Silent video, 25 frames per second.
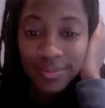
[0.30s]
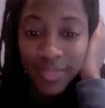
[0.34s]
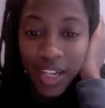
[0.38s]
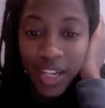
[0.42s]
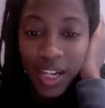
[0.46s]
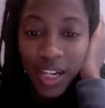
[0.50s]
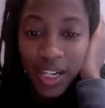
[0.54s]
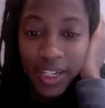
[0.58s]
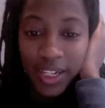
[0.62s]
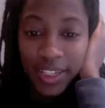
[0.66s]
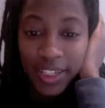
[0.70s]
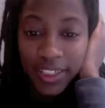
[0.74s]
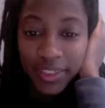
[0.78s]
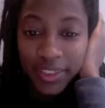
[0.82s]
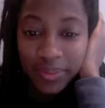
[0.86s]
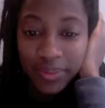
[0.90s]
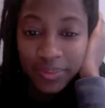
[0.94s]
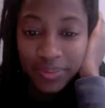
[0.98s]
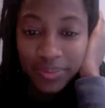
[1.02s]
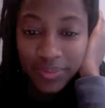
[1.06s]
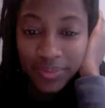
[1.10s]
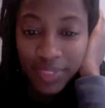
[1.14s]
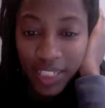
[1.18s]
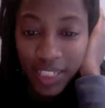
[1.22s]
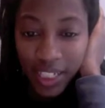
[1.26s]
Hi,
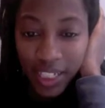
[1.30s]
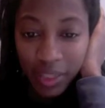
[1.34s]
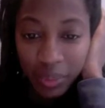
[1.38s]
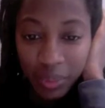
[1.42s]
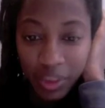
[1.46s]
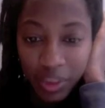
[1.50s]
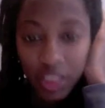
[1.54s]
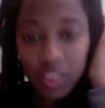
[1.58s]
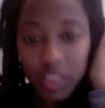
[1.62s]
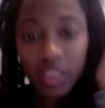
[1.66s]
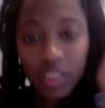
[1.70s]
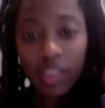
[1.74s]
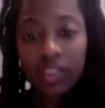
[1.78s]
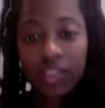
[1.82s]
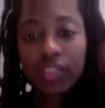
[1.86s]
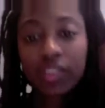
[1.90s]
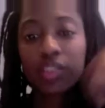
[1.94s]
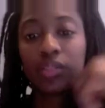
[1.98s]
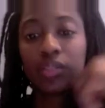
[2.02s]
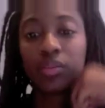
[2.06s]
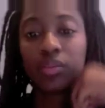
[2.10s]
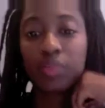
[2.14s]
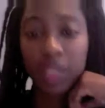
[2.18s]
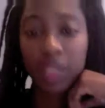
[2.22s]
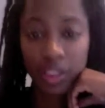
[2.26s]
I'm going to talk
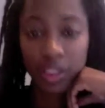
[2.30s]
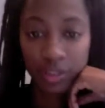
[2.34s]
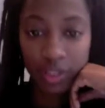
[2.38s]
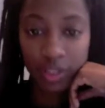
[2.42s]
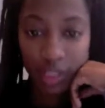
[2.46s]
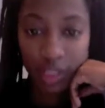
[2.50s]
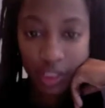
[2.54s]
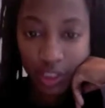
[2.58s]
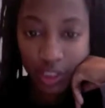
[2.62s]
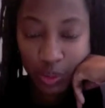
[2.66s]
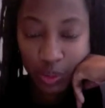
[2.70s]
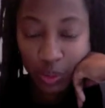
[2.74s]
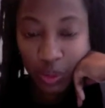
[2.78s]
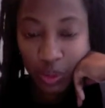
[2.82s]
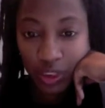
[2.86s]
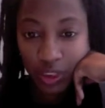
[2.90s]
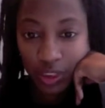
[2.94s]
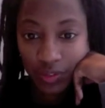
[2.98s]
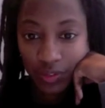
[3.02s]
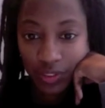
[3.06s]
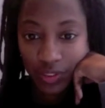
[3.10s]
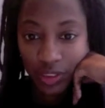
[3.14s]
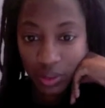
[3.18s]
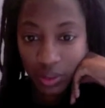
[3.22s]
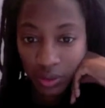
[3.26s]
to you about the
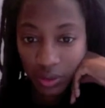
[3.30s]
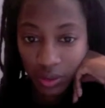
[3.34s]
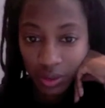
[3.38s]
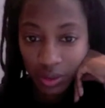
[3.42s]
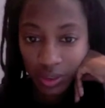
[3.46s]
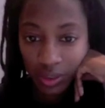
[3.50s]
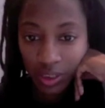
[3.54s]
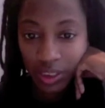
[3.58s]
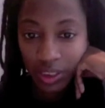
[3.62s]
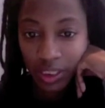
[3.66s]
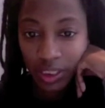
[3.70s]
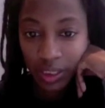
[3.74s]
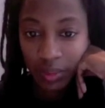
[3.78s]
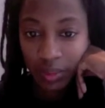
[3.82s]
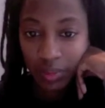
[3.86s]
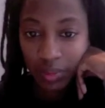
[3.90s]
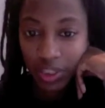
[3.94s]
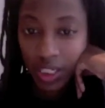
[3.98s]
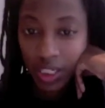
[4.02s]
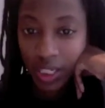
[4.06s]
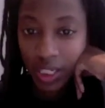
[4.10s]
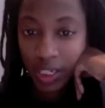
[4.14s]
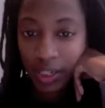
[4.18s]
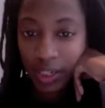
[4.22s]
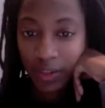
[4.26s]
sports physical exam
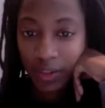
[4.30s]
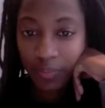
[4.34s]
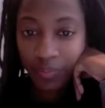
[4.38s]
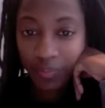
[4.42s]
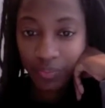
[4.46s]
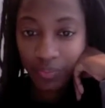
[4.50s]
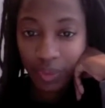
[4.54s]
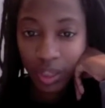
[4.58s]
today.